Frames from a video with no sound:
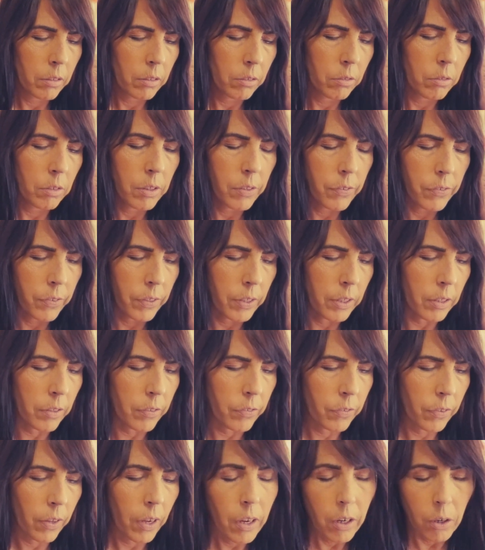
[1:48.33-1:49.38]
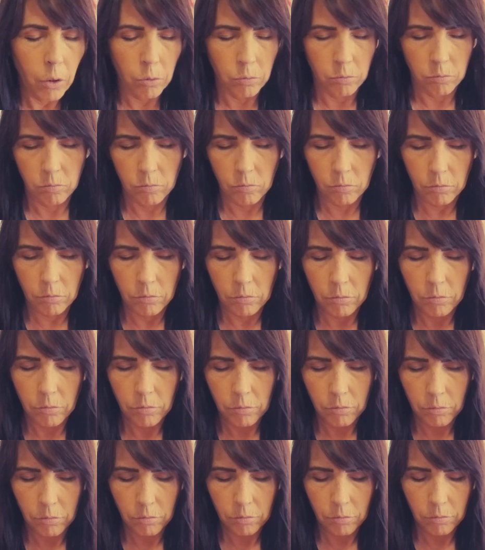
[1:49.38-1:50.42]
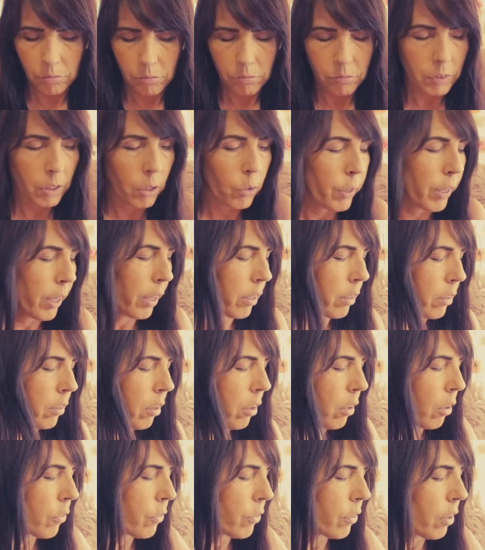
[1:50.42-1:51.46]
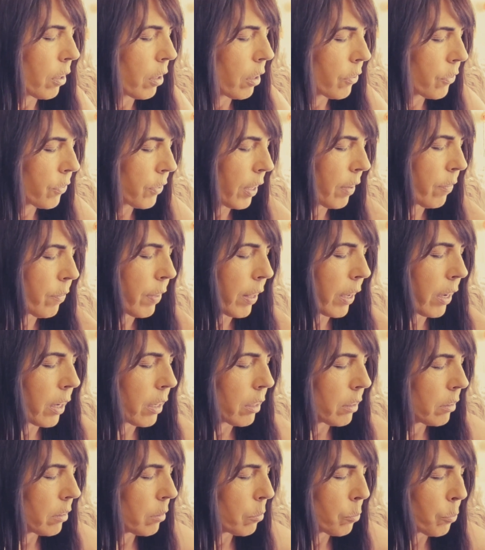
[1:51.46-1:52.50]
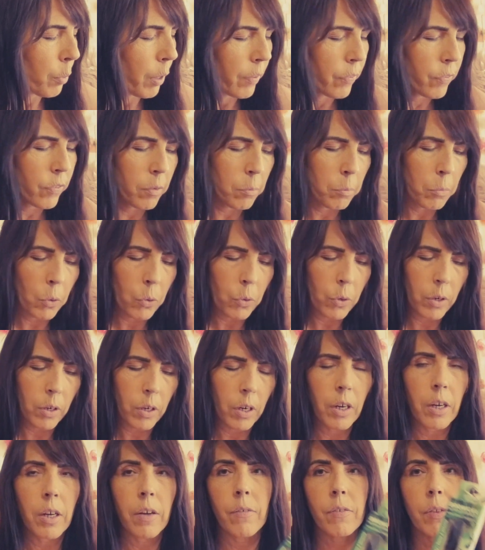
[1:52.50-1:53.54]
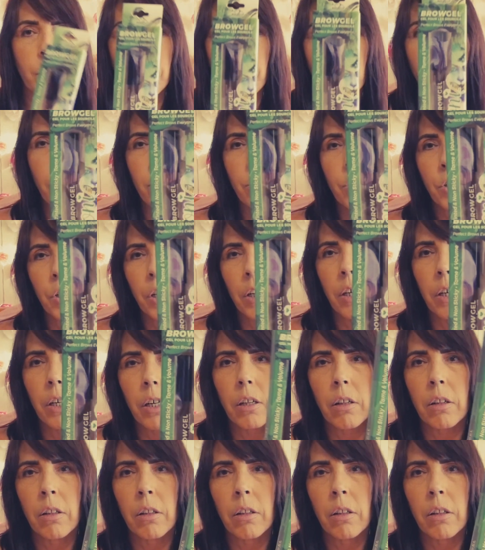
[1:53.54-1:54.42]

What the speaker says: What's this? Oh, okay, I'll save that. Got some more of the brow gel.